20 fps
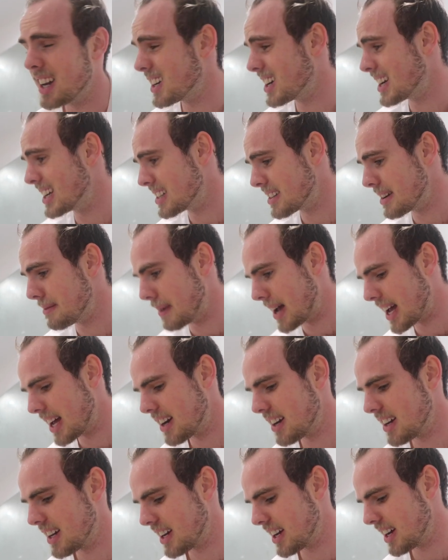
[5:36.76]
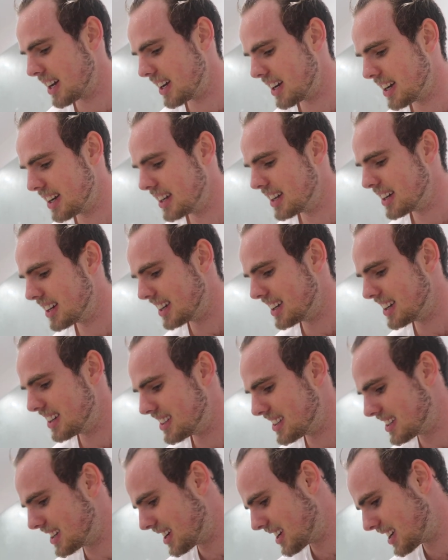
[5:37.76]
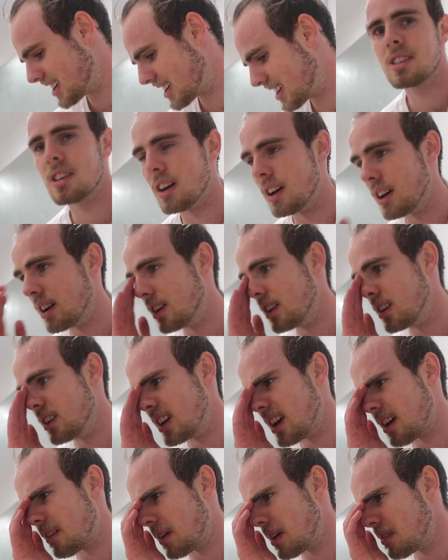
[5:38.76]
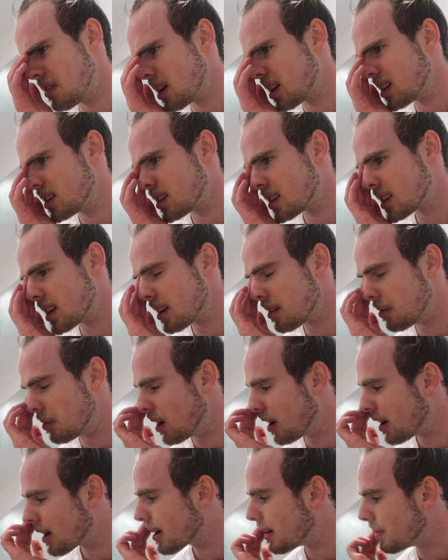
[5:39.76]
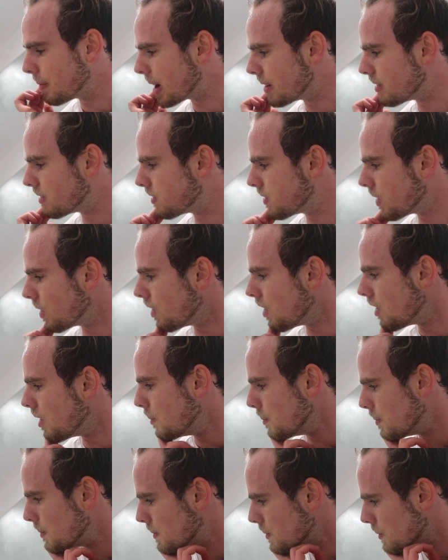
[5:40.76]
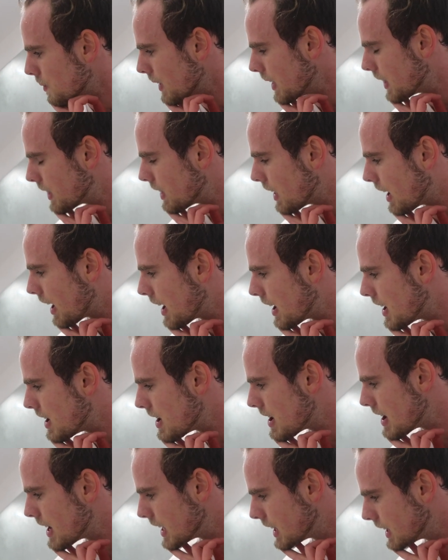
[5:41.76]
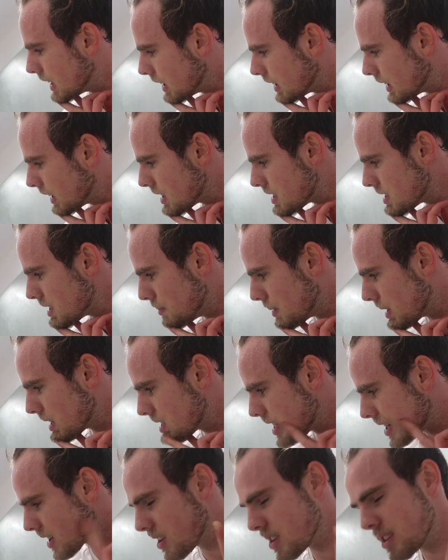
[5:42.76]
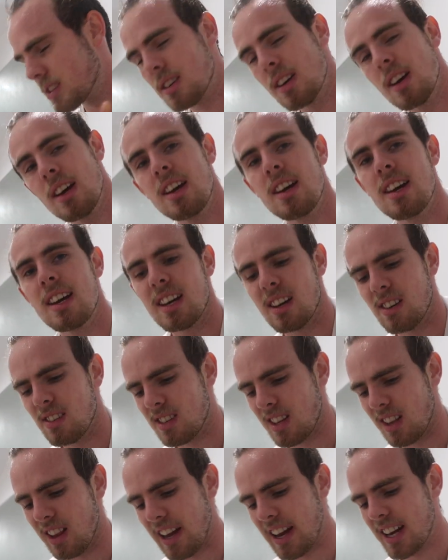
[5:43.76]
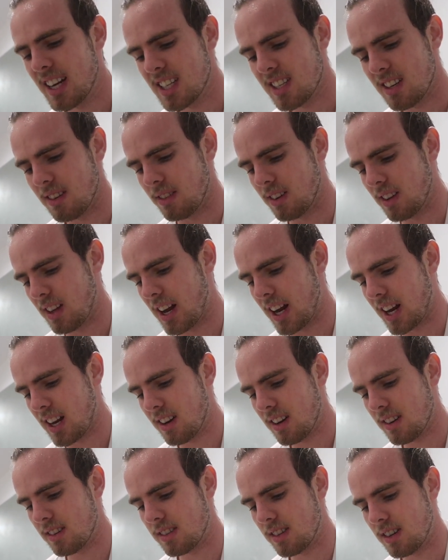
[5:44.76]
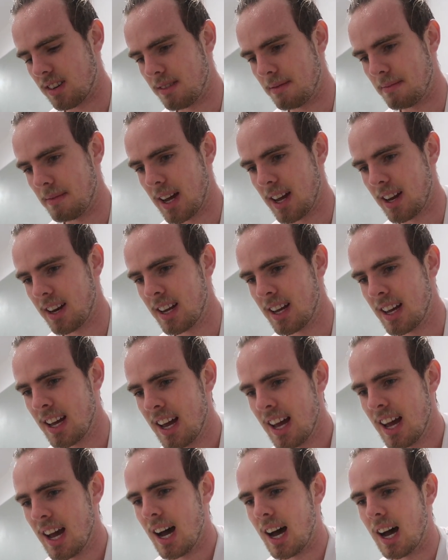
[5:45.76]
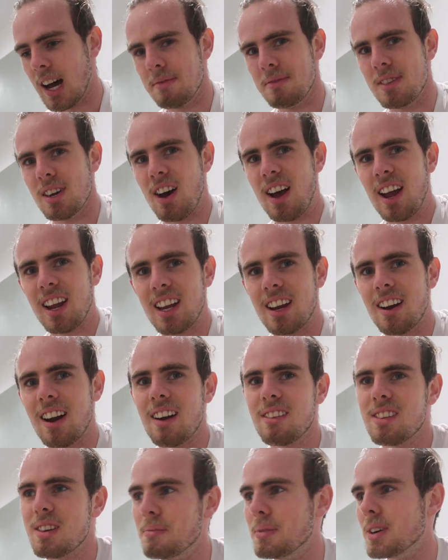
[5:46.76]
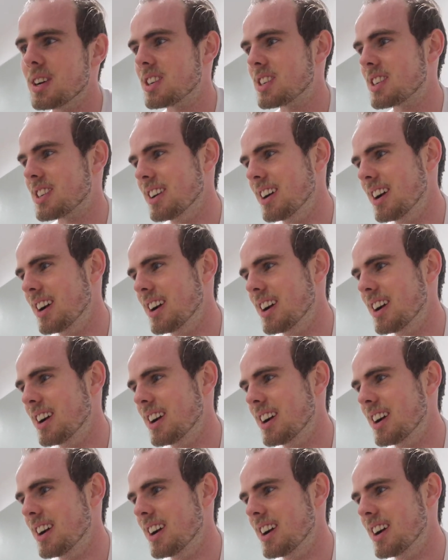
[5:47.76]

Ain't easy, man, ain't easy. So yeah, maybe I just need to work on my form with that. I think that's the best thing, because it was the legs that were like, oh man, I'm dying here, I have to push